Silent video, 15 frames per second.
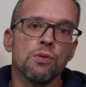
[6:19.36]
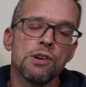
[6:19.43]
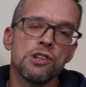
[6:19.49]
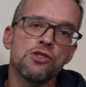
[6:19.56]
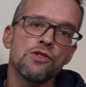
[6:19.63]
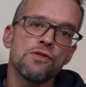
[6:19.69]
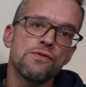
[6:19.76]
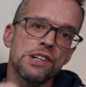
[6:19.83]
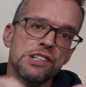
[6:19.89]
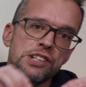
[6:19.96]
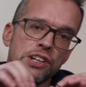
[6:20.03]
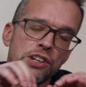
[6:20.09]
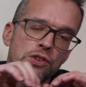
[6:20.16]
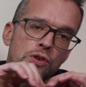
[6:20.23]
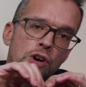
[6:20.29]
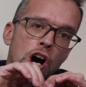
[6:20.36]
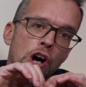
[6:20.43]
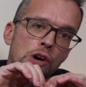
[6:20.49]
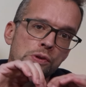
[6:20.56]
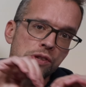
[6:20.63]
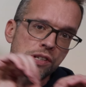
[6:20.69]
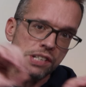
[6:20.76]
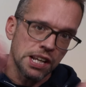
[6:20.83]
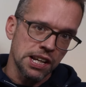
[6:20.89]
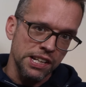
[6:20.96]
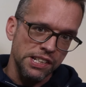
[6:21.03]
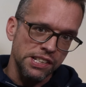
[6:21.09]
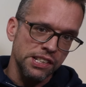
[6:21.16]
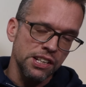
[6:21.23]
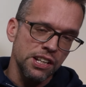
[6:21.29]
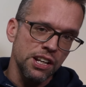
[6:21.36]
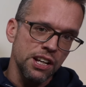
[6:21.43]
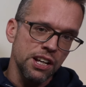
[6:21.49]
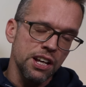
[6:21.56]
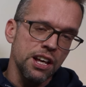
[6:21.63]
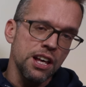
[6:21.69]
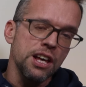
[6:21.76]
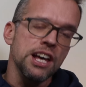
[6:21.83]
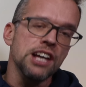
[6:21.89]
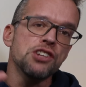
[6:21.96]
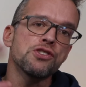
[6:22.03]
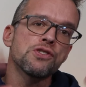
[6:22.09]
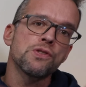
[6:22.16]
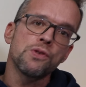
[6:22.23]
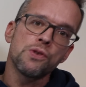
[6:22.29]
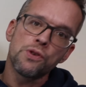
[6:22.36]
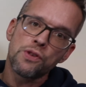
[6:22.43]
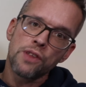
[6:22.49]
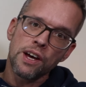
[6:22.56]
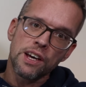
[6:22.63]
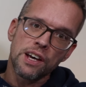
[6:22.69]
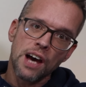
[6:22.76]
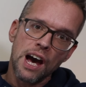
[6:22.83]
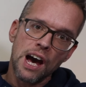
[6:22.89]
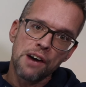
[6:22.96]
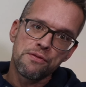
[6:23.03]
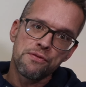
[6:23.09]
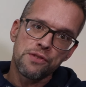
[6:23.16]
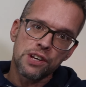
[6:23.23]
when you're fitting your hoses, ensure they have